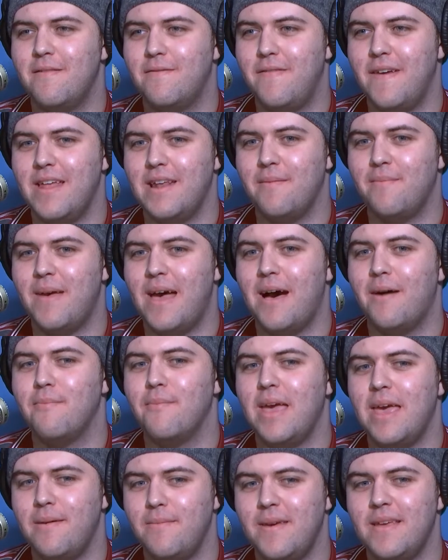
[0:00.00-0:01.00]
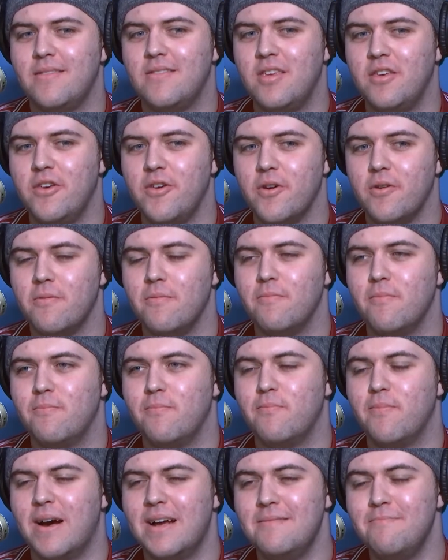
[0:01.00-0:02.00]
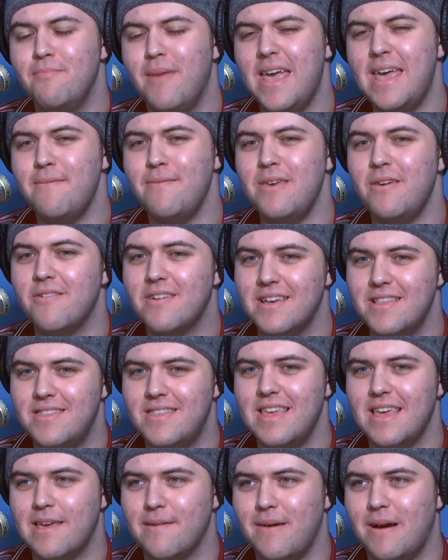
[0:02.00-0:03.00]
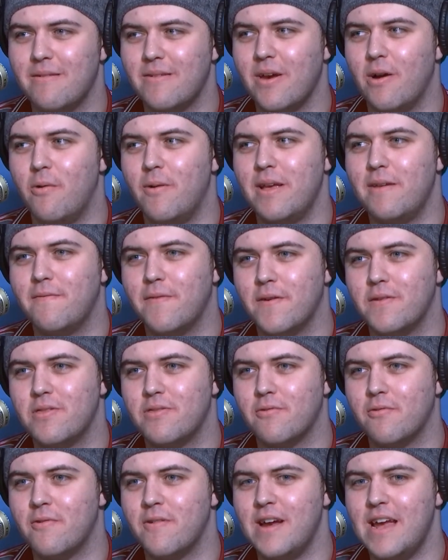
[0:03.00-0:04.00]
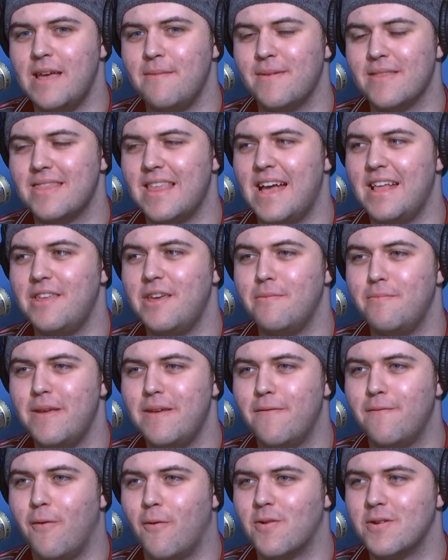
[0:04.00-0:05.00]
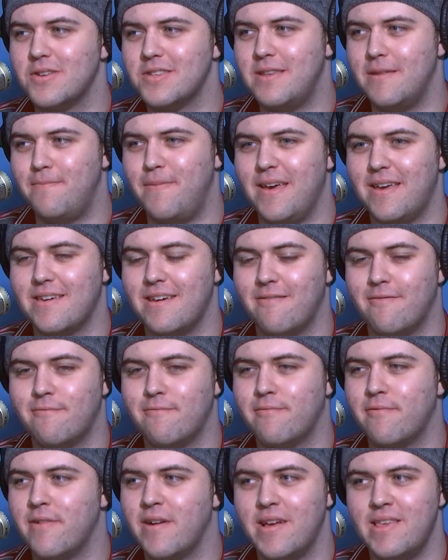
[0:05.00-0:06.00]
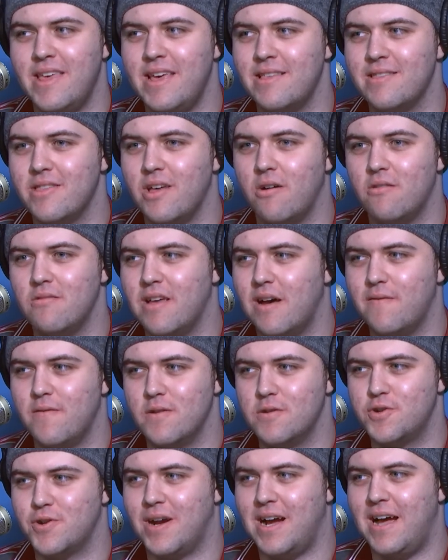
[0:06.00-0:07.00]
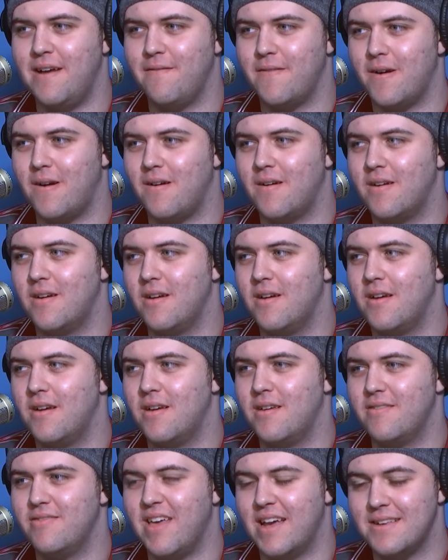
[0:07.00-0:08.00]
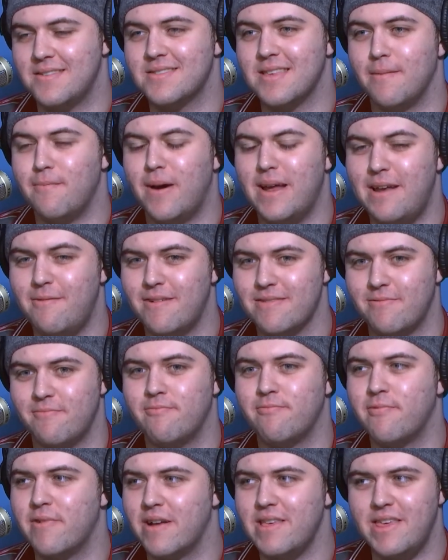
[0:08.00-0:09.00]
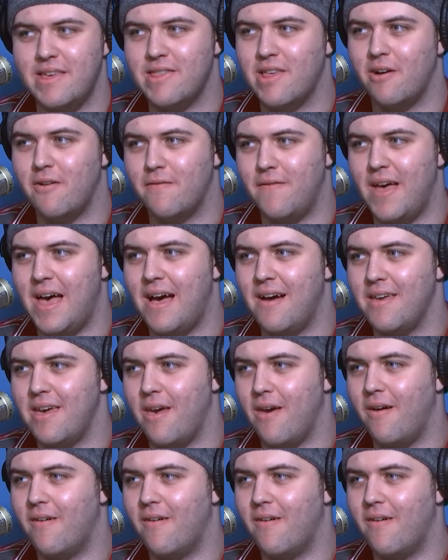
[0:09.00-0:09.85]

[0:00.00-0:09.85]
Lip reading: fit about maybe 2. But maybe you could think about going for 3, but then you'd be forced to pick a really low-level driver, like somebody with really low value.